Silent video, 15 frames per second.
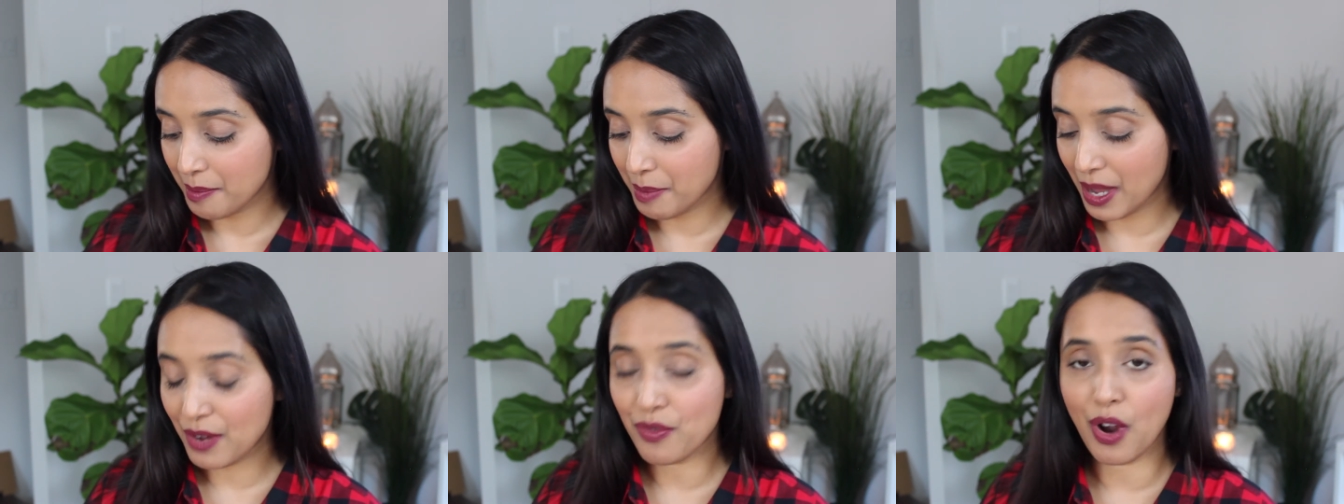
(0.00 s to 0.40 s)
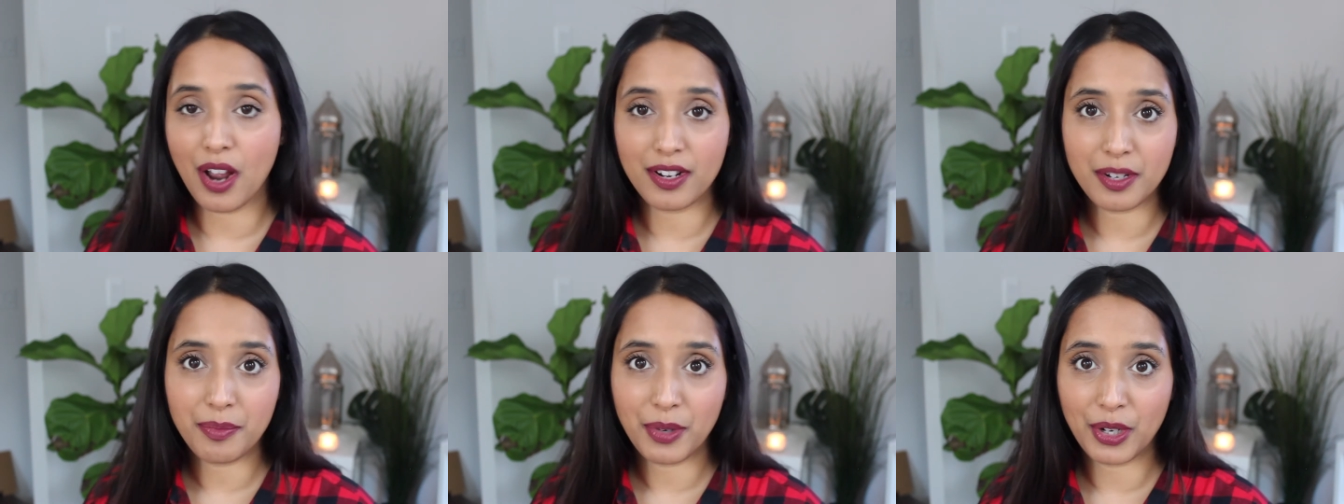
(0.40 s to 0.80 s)
by
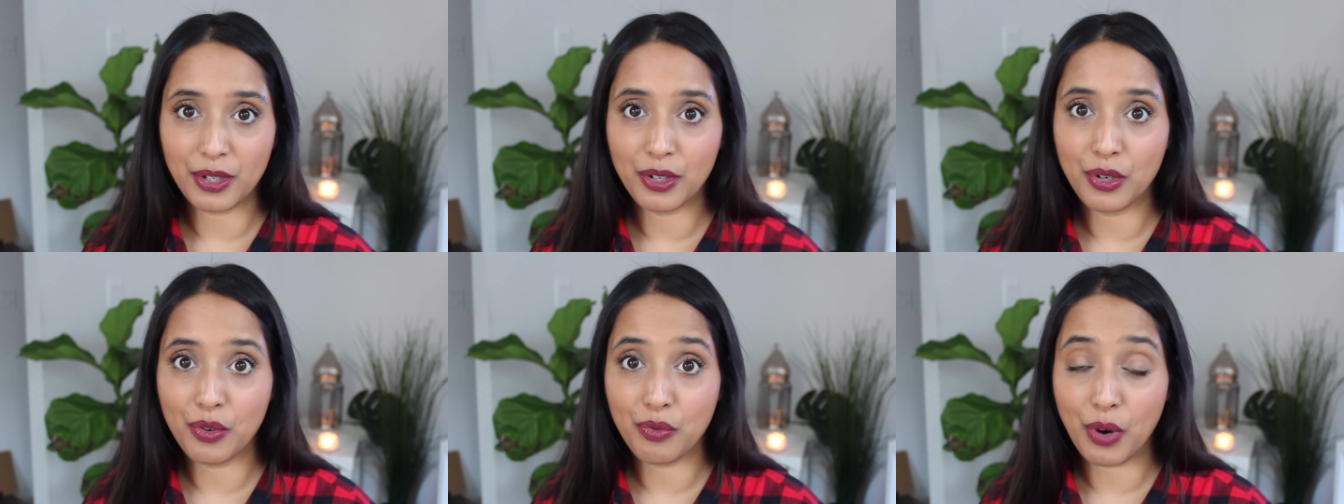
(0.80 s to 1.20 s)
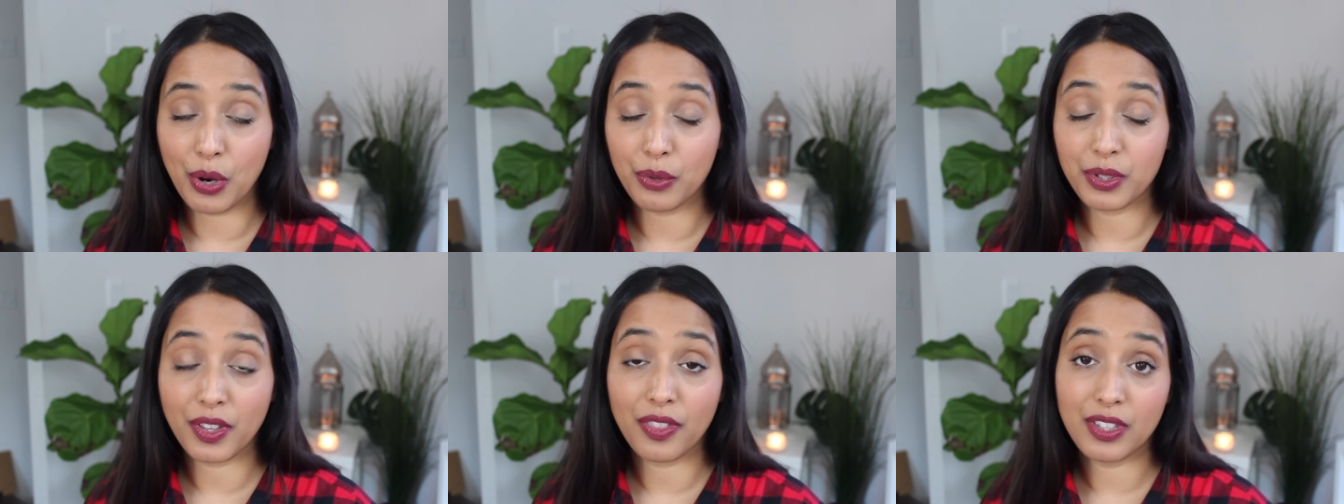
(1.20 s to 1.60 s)
Rhonda Byrne, who
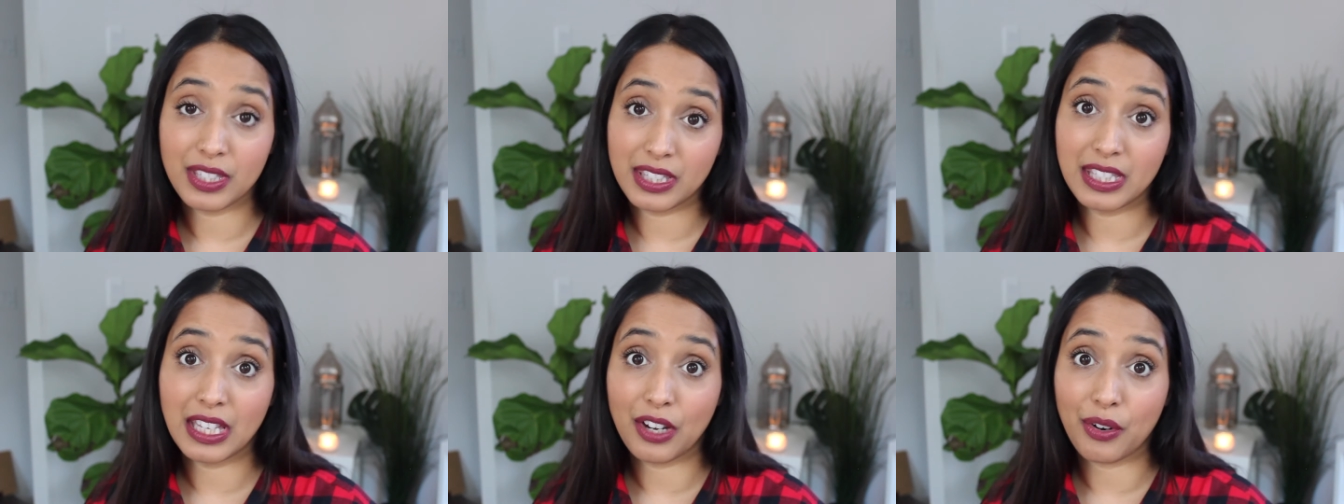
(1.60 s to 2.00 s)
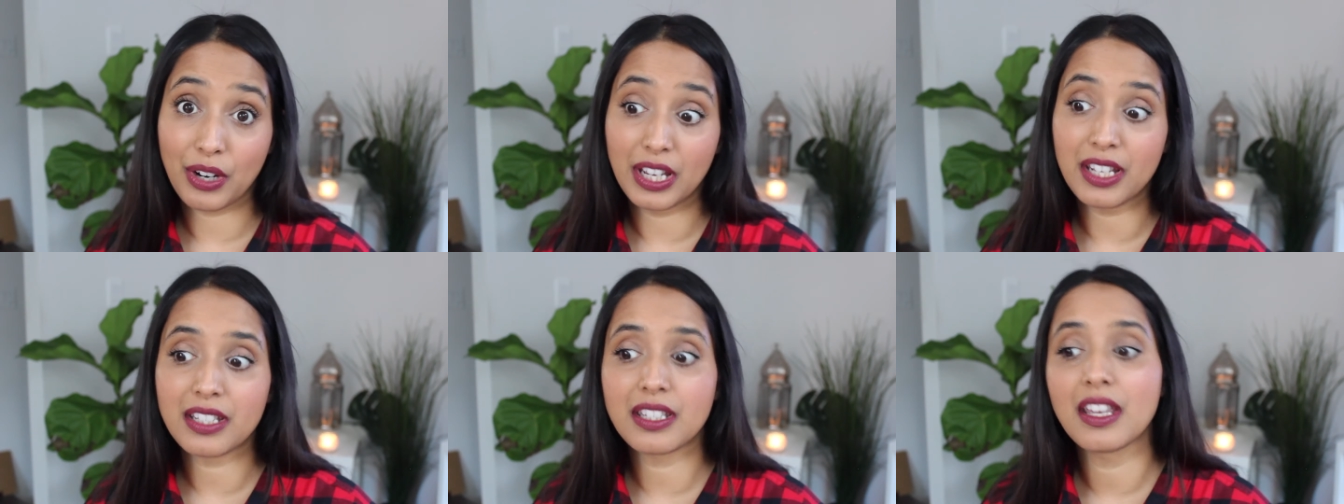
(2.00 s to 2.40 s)
wrote The
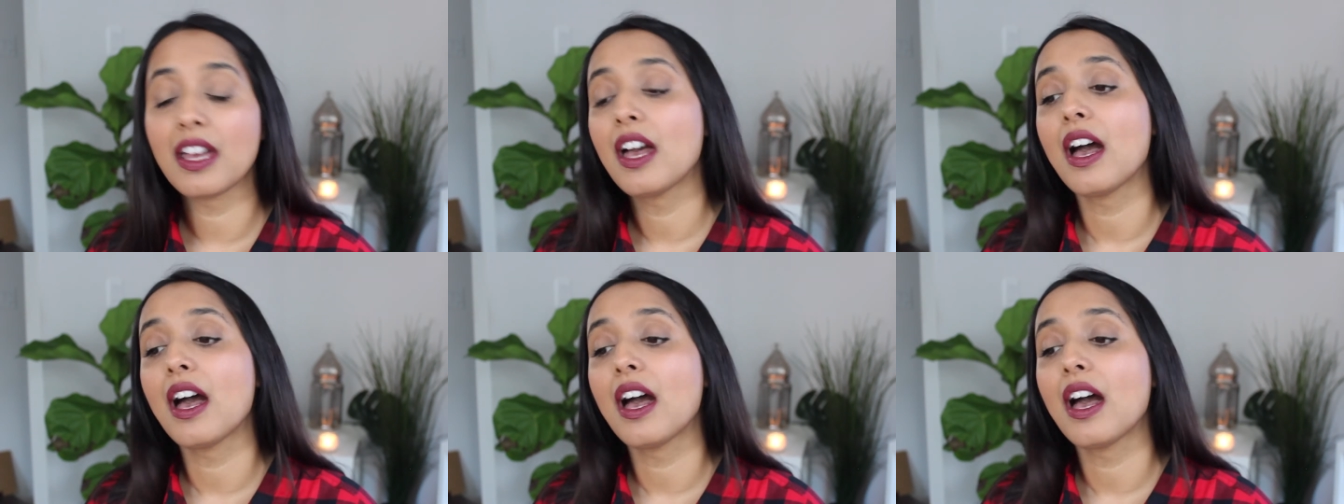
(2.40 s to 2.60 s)
Secret.